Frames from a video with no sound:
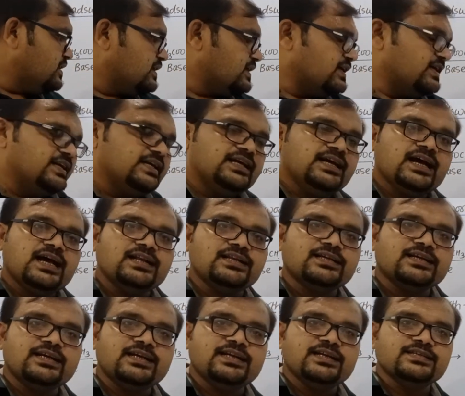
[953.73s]
E
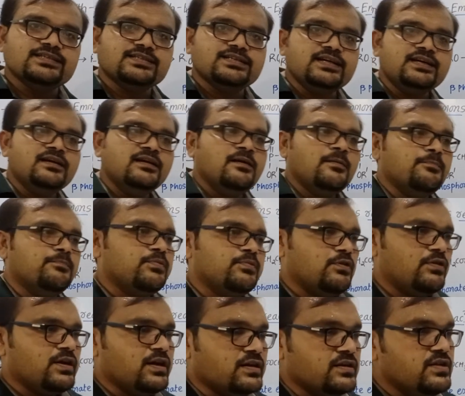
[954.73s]
alkene as a
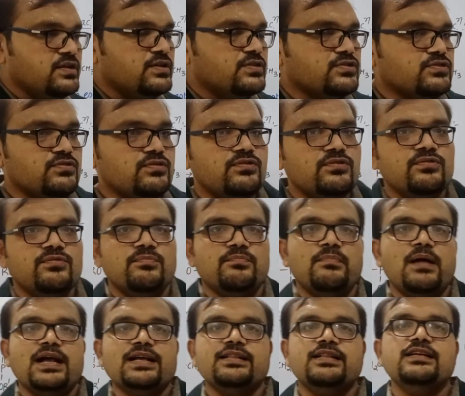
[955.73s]
product. So
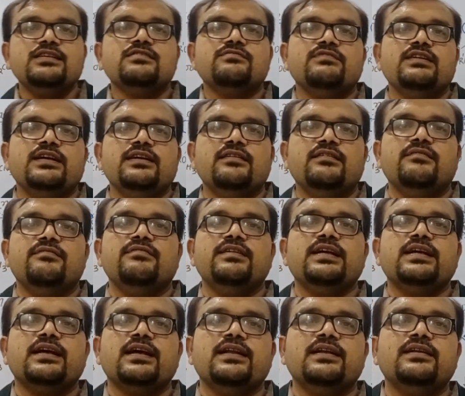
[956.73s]
by this way
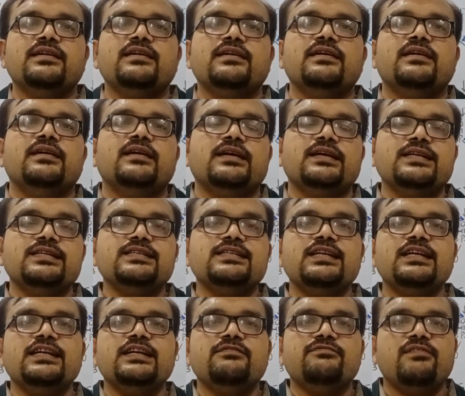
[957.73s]
we can
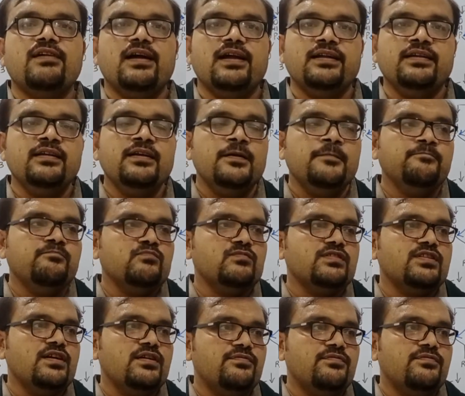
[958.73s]
easily define the